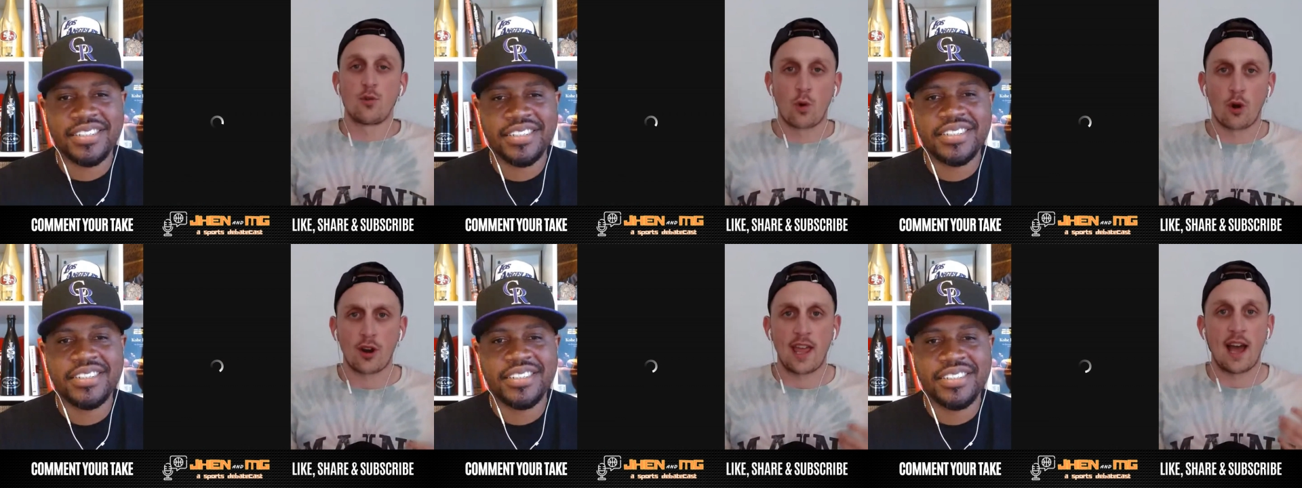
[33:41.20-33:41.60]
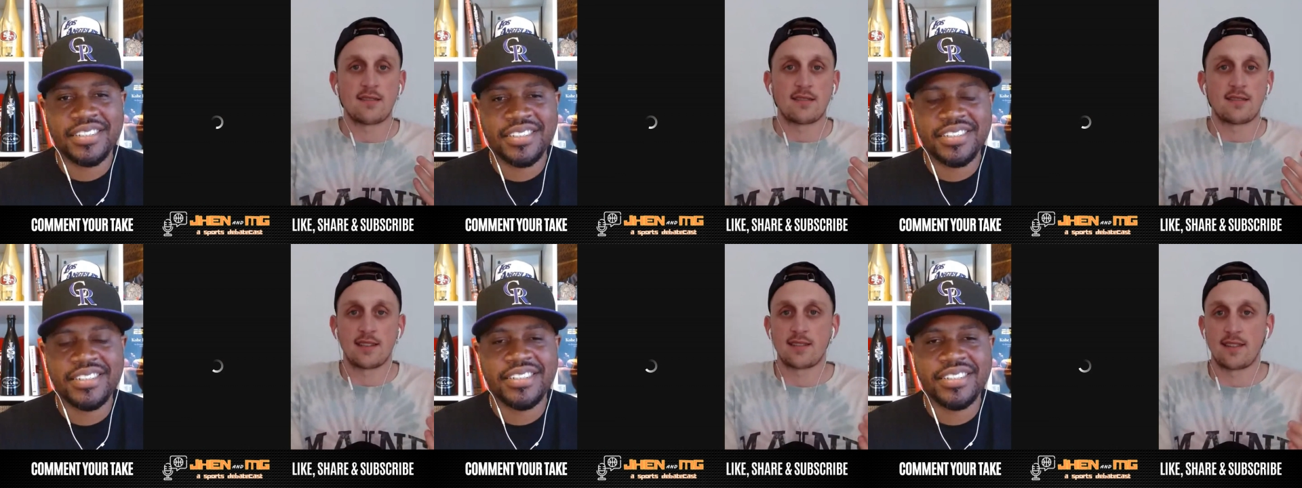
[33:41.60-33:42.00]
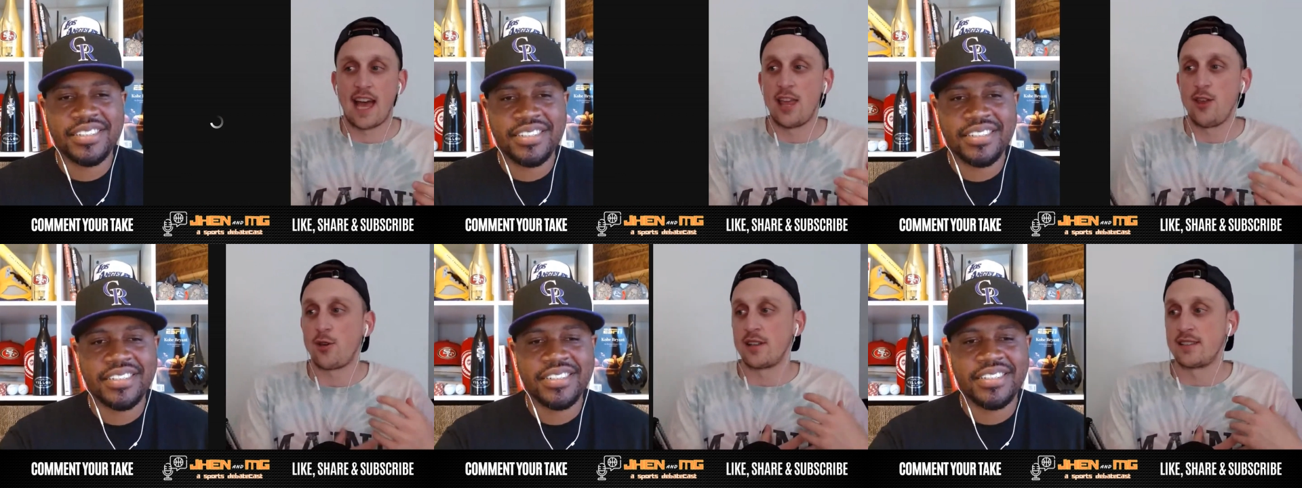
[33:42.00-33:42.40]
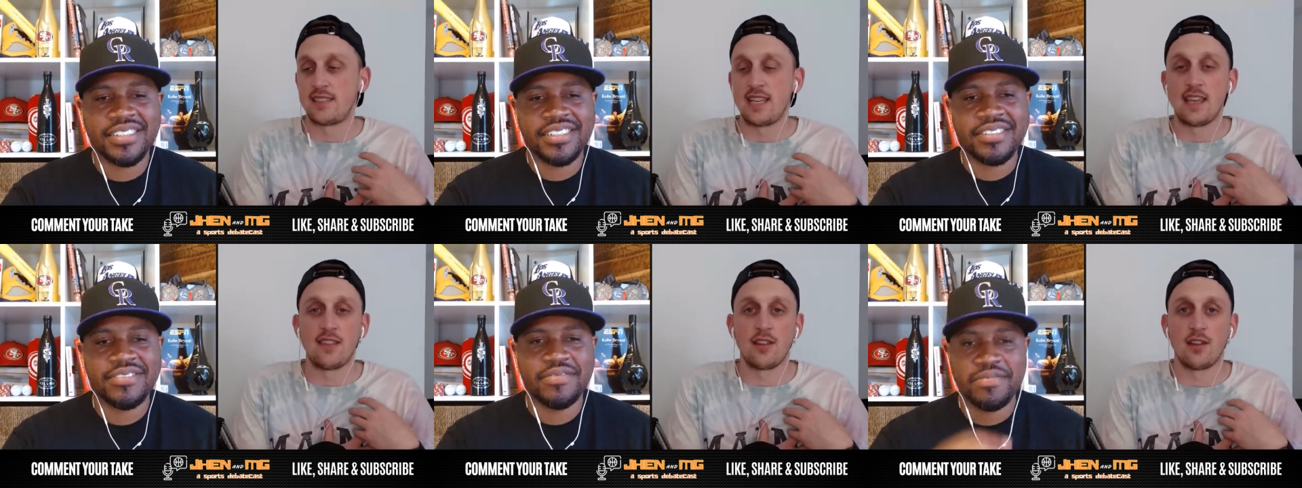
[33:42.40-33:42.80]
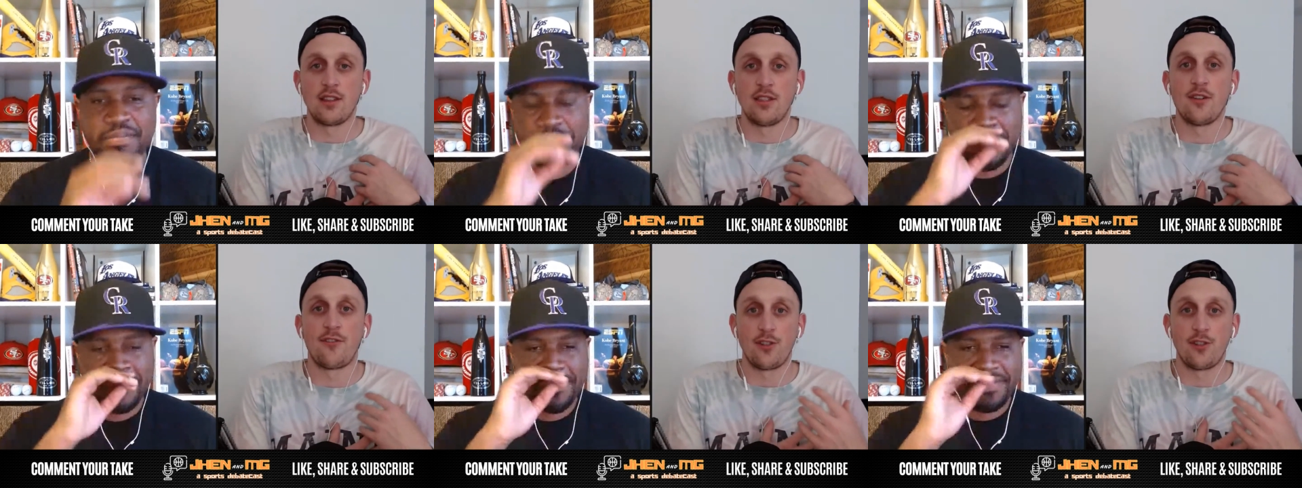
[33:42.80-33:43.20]
Speaker 1: workouts and things like that, you can see the
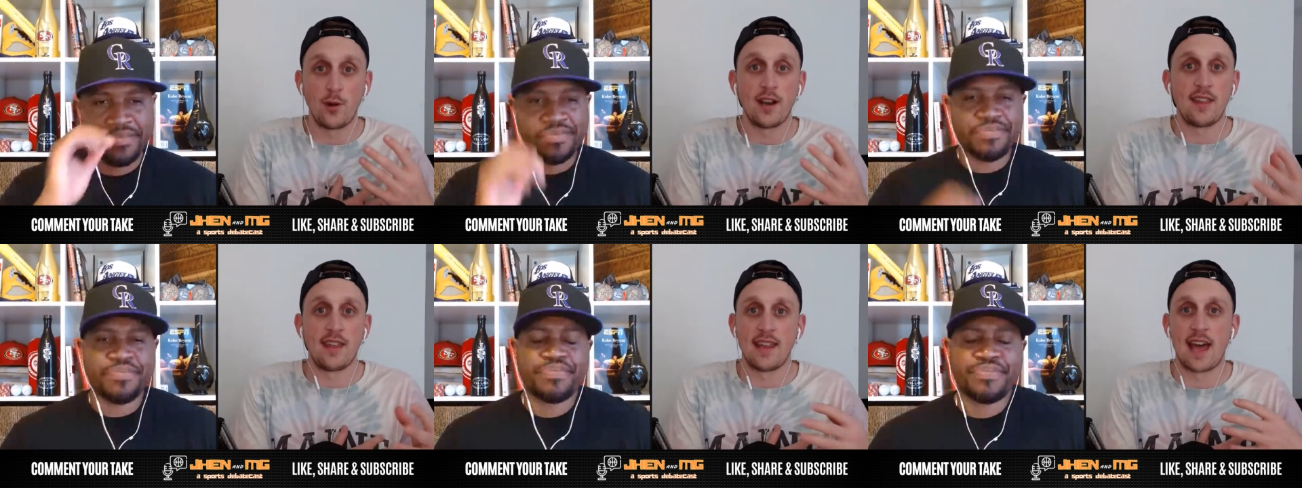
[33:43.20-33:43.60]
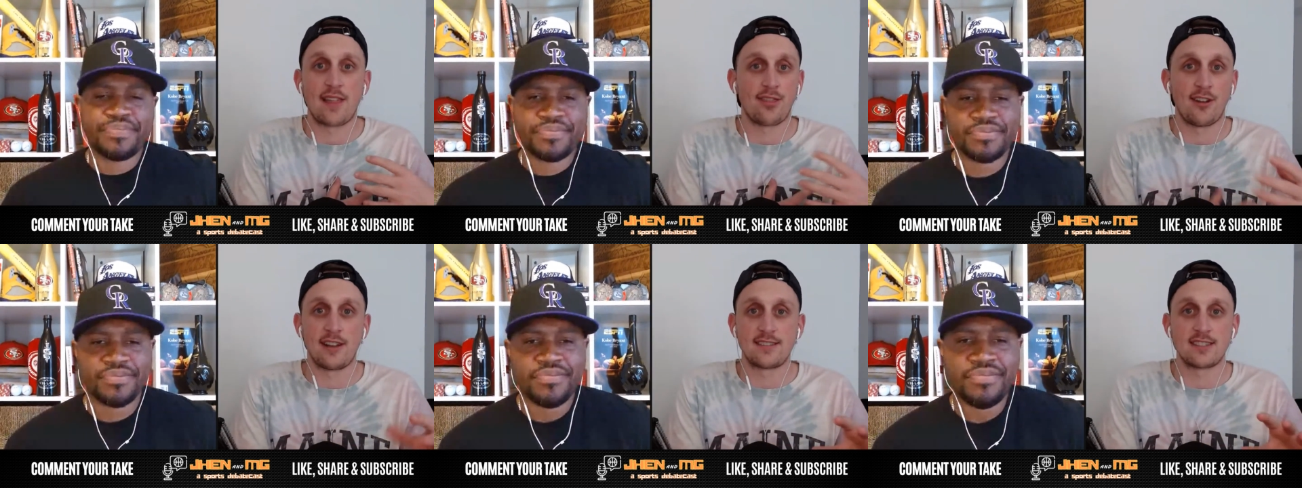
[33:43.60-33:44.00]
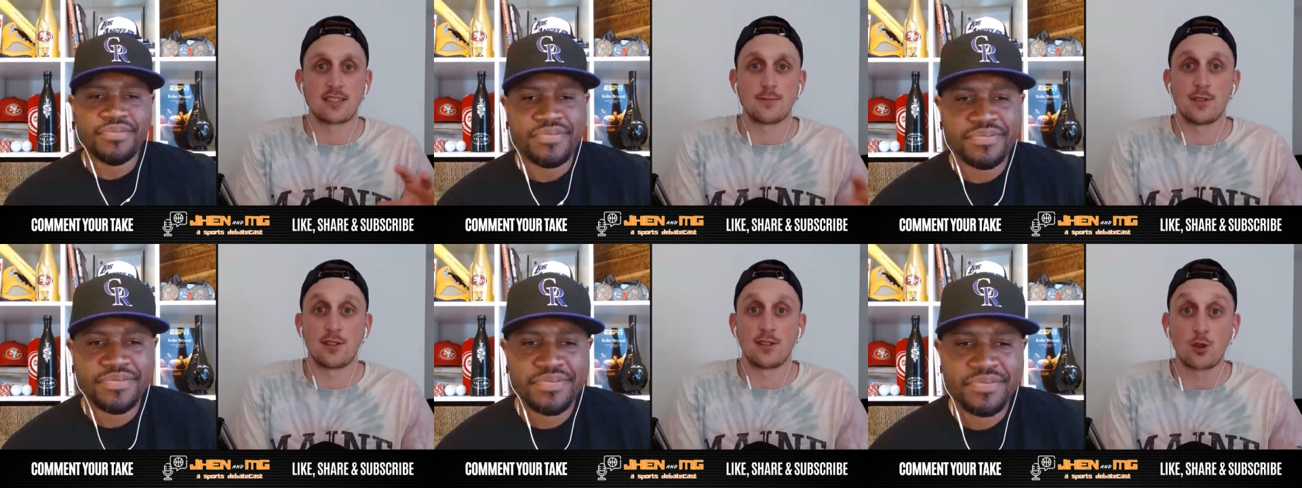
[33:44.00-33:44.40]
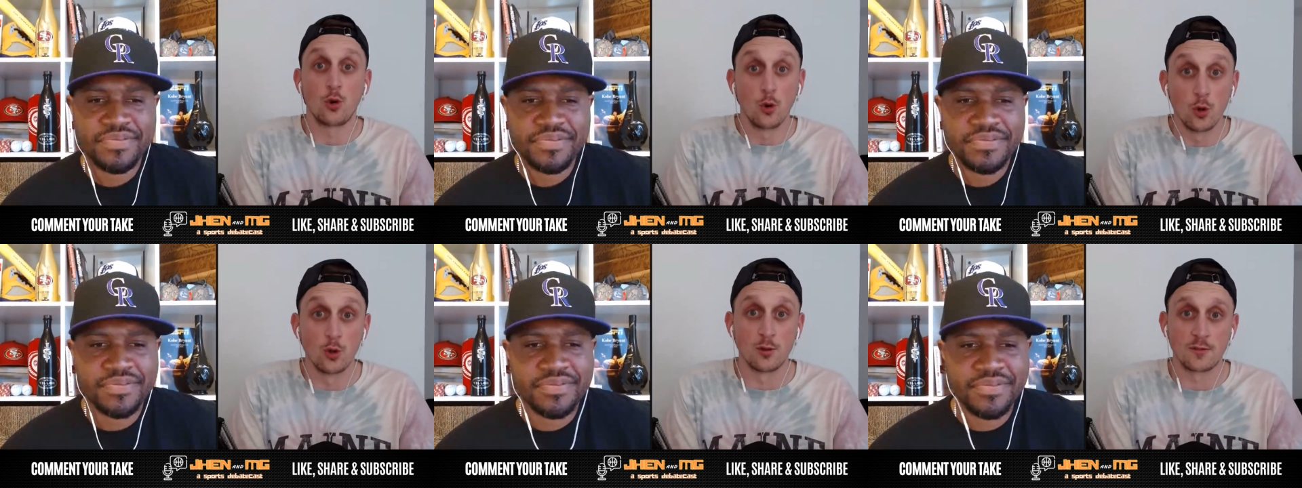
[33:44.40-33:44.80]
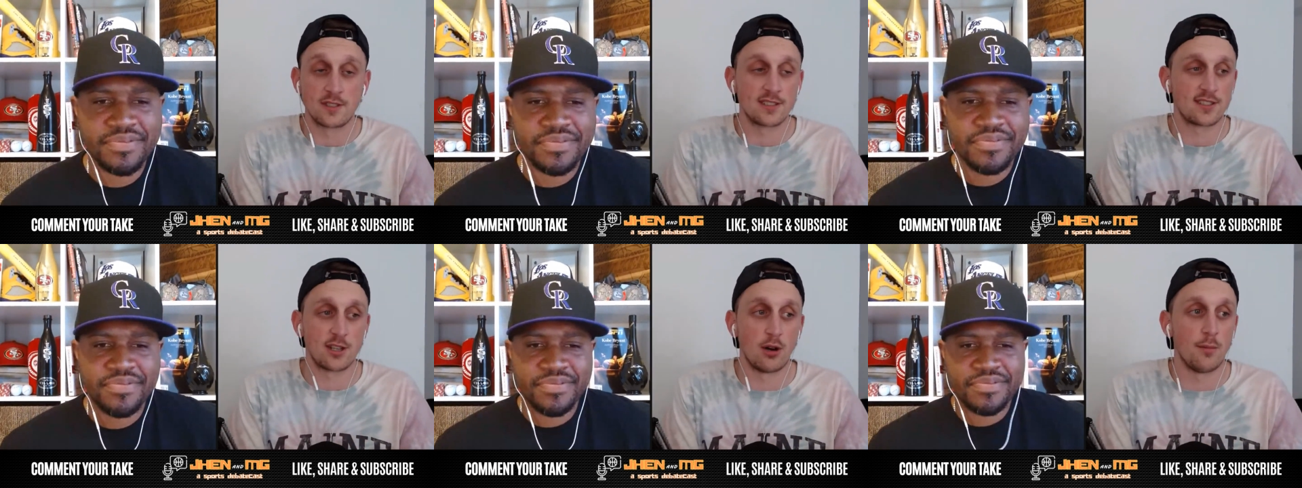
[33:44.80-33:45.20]
the fluidity and athleticism and the tools
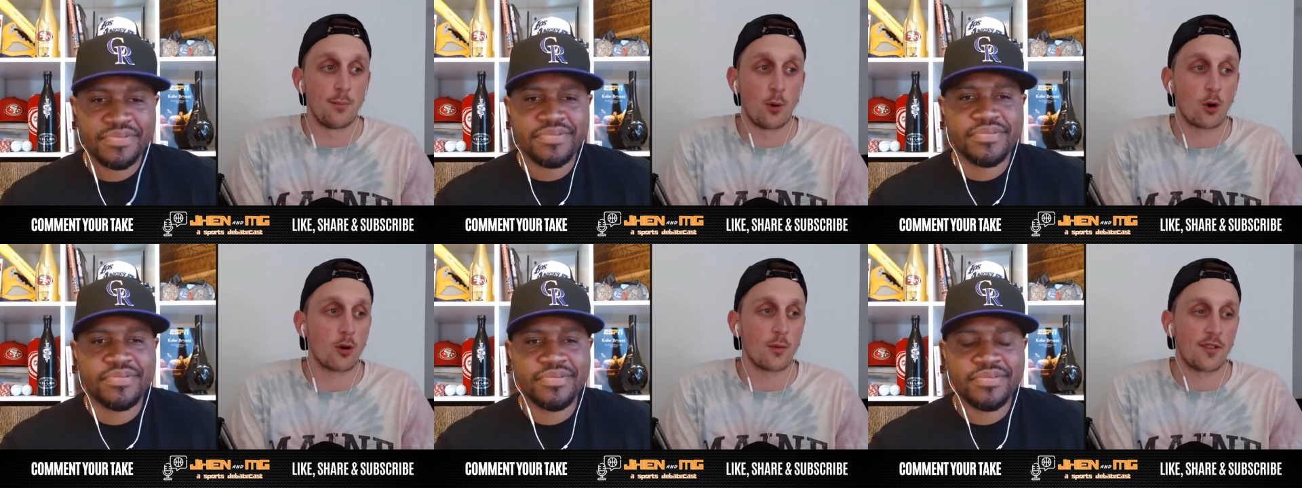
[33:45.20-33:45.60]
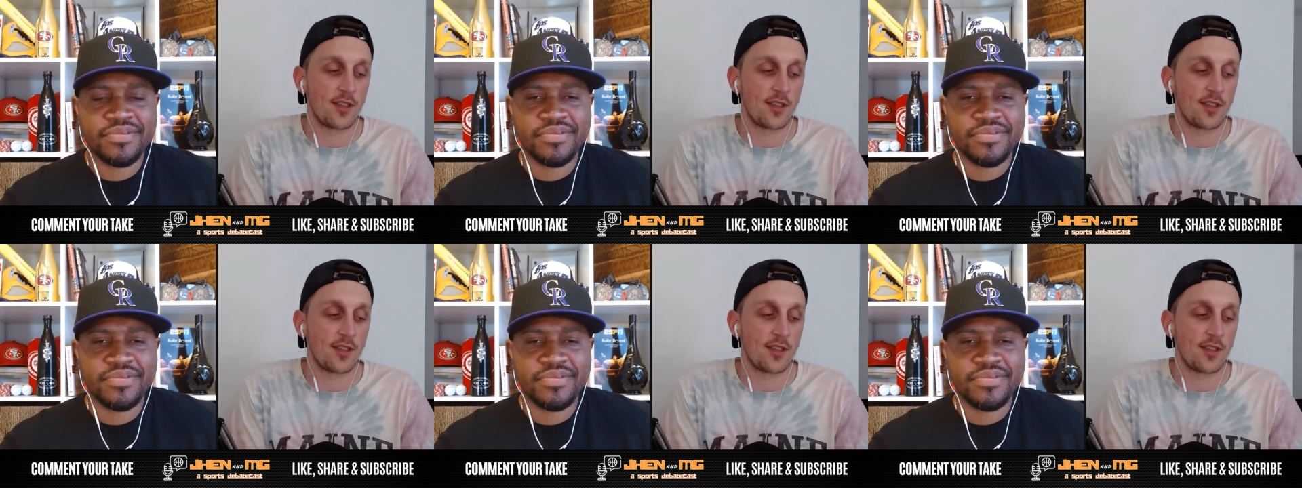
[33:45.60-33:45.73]
is so important with a